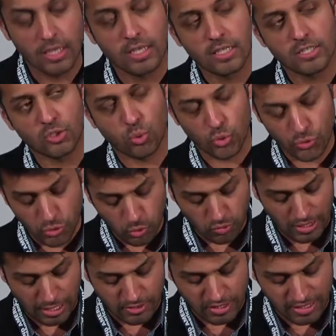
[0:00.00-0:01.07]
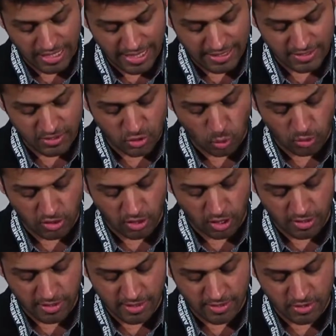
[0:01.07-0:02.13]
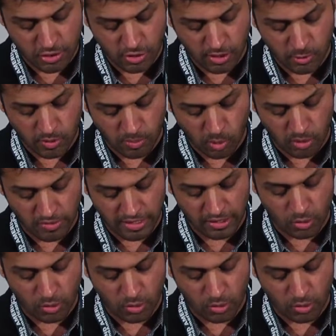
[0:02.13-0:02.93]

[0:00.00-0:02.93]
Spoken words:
In 2009, told an audience during a report that,